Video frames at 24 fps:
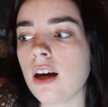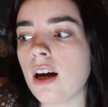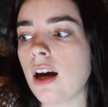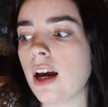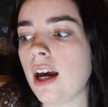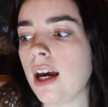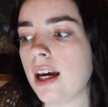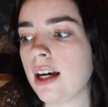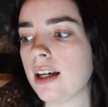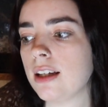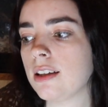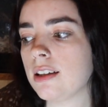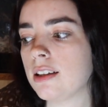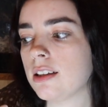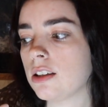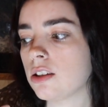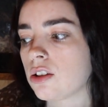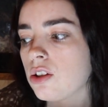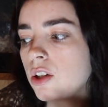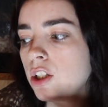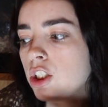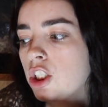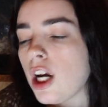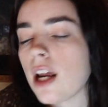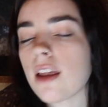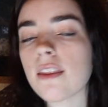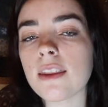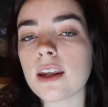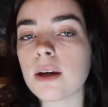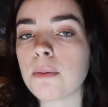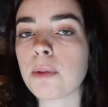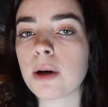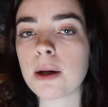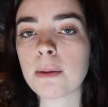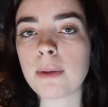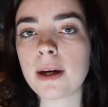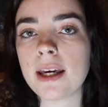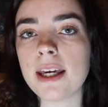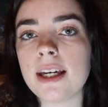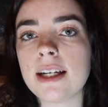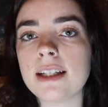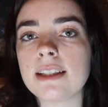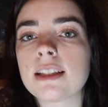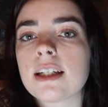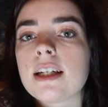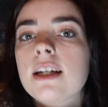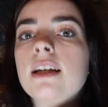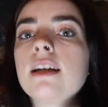And so gently bring my
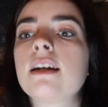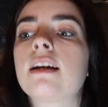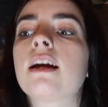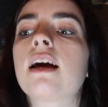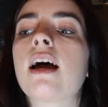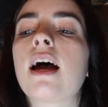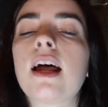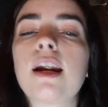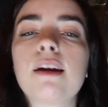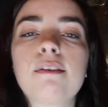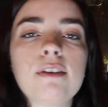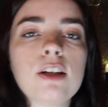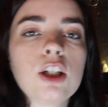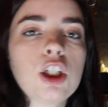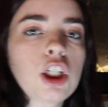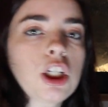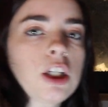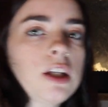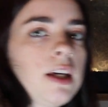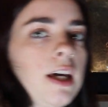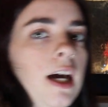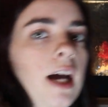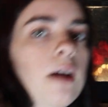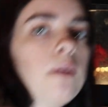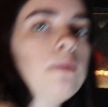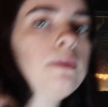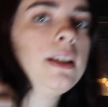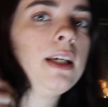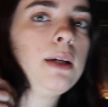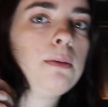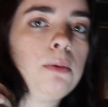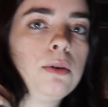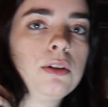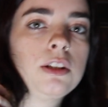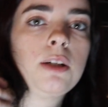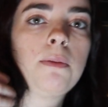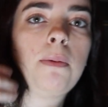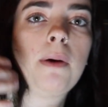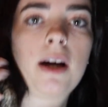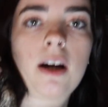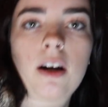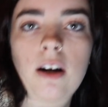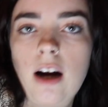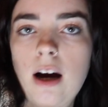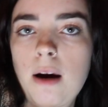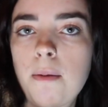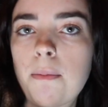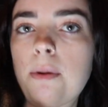hand in, and eventually I was able to pick
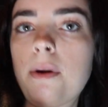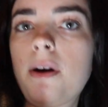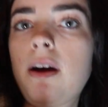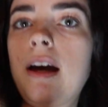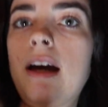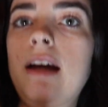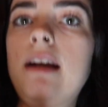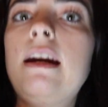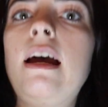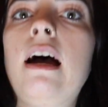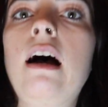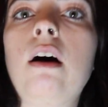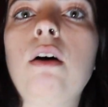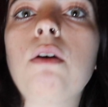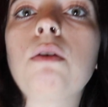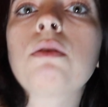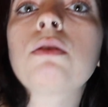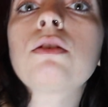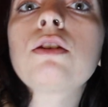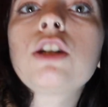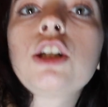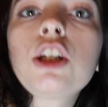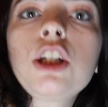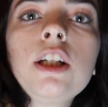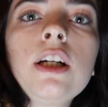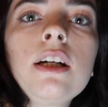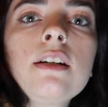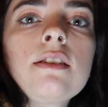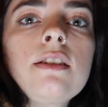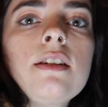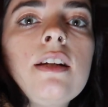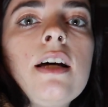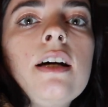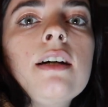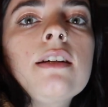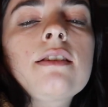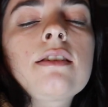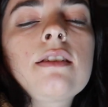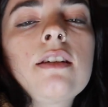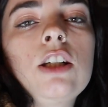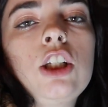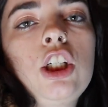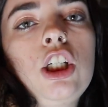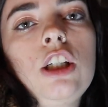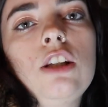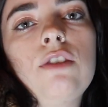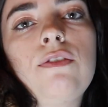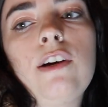her up. And now she does this, and
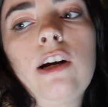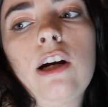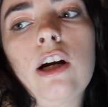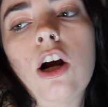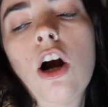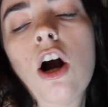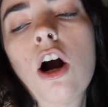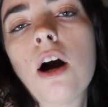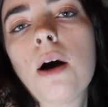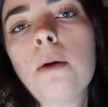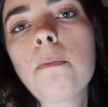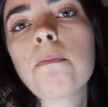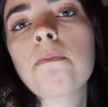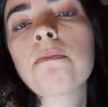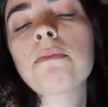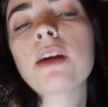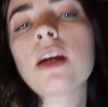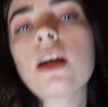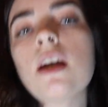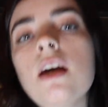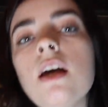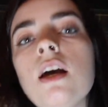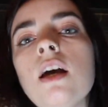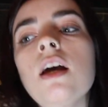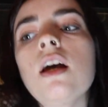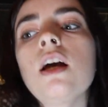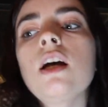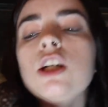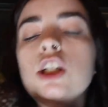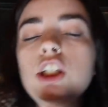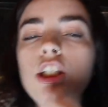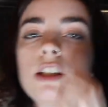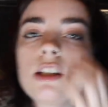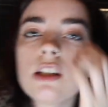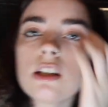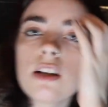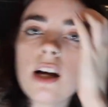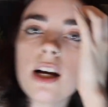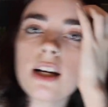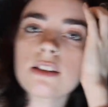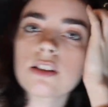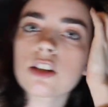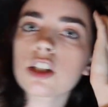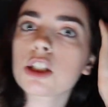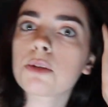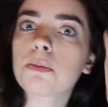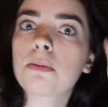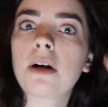she's very calm. She still has
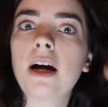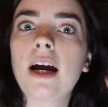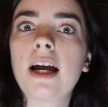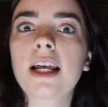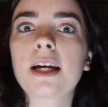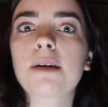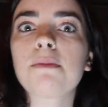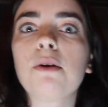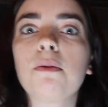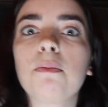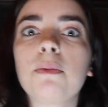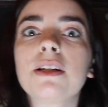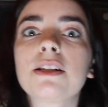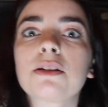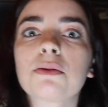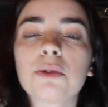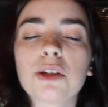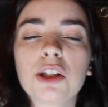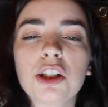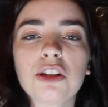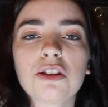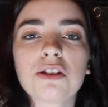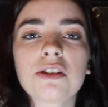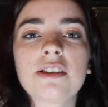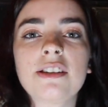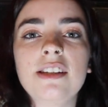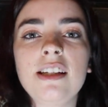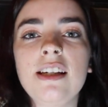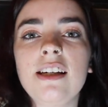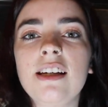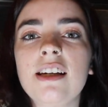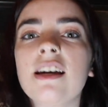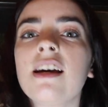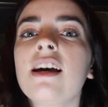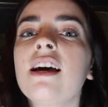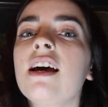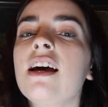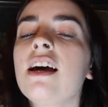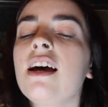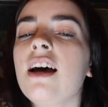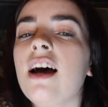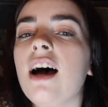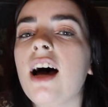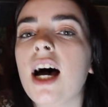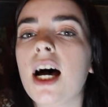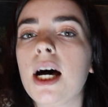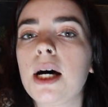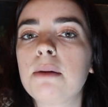her sporadic moments, which you'll see.
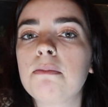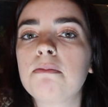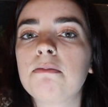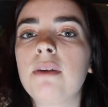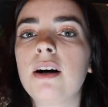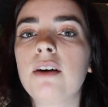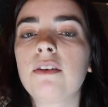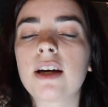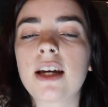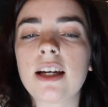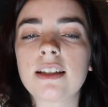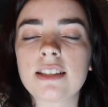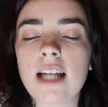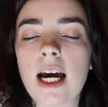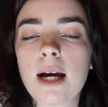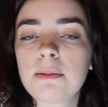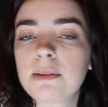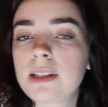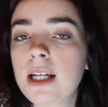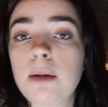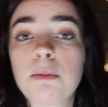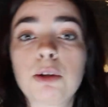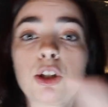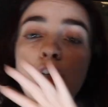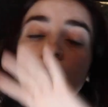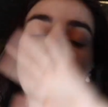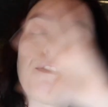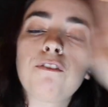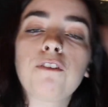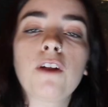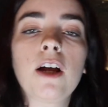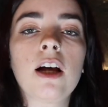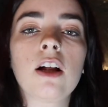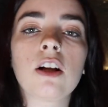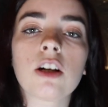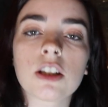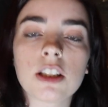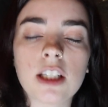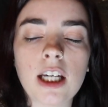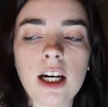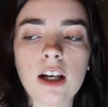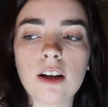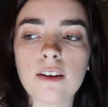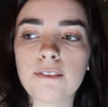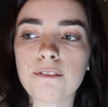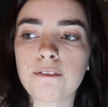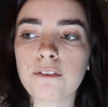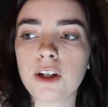Time to time she'll flail her tail
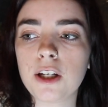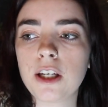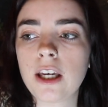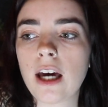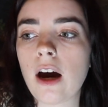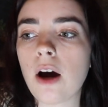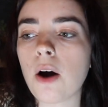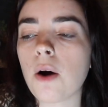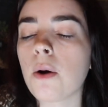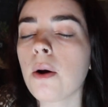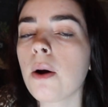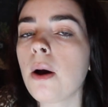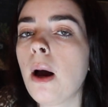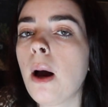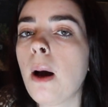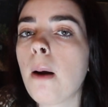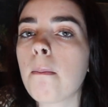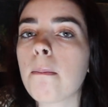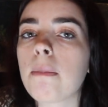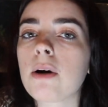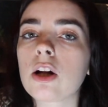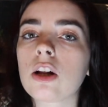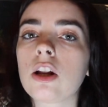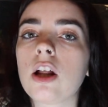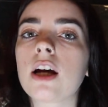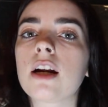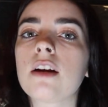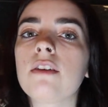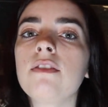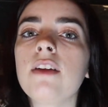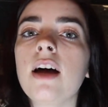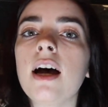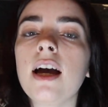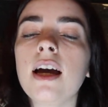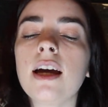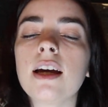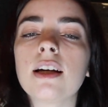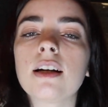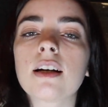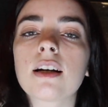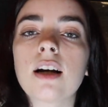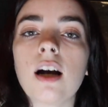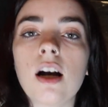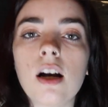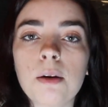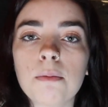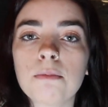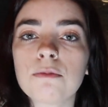and freak out. But a lot of that
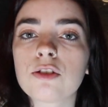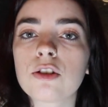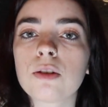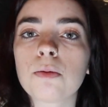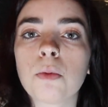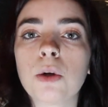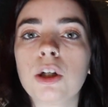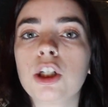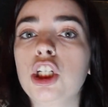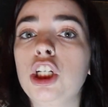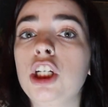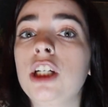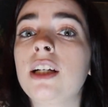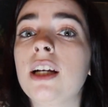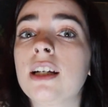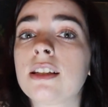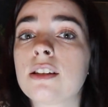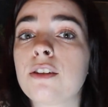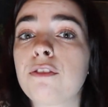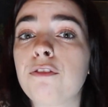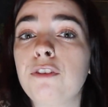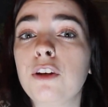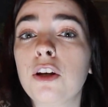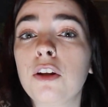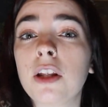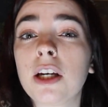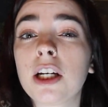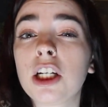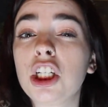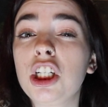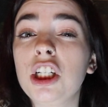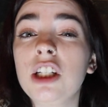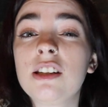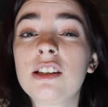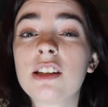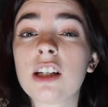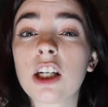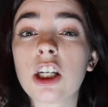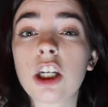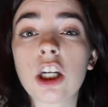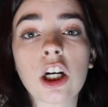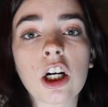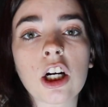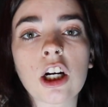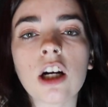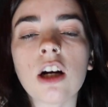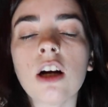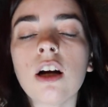comes from when she doesn't feel like she's
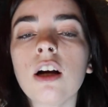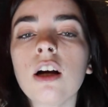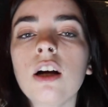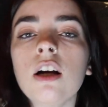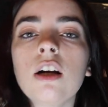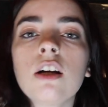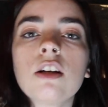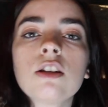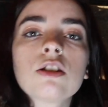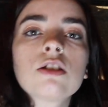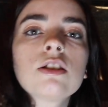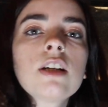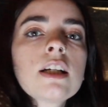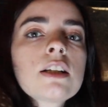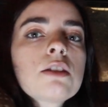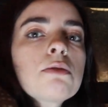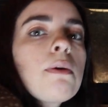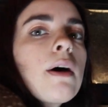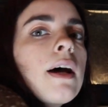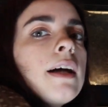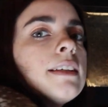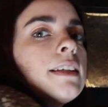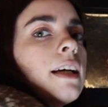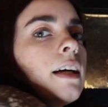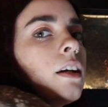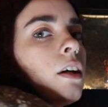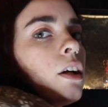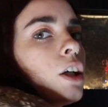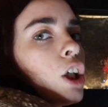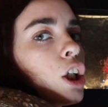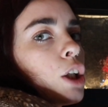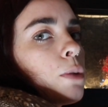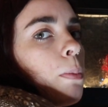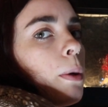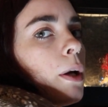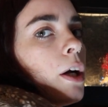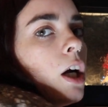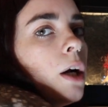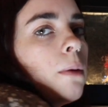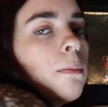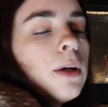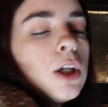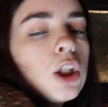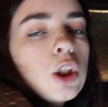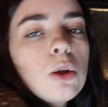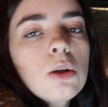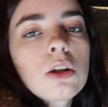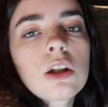secure. So that's why I tend to just put her on my
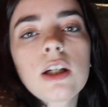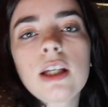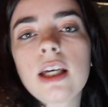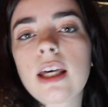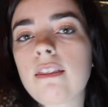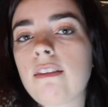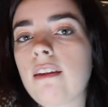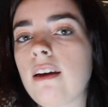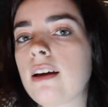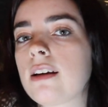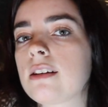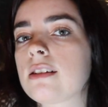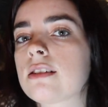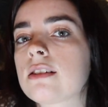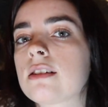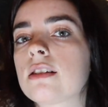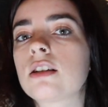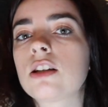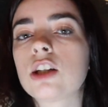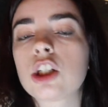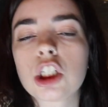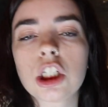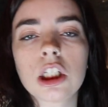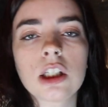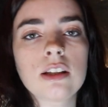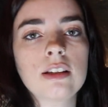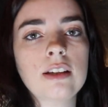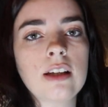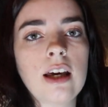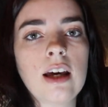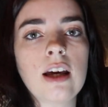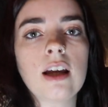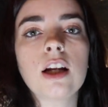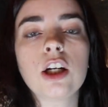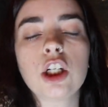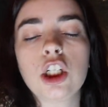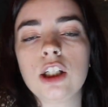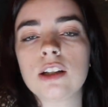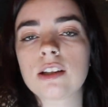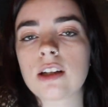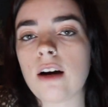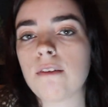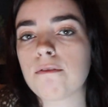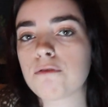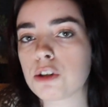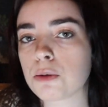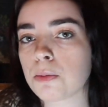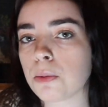shoulder like this. She'll sit and she's
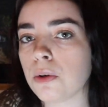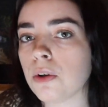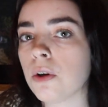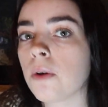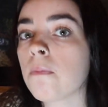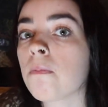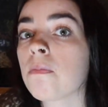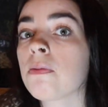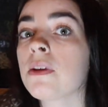comfortable.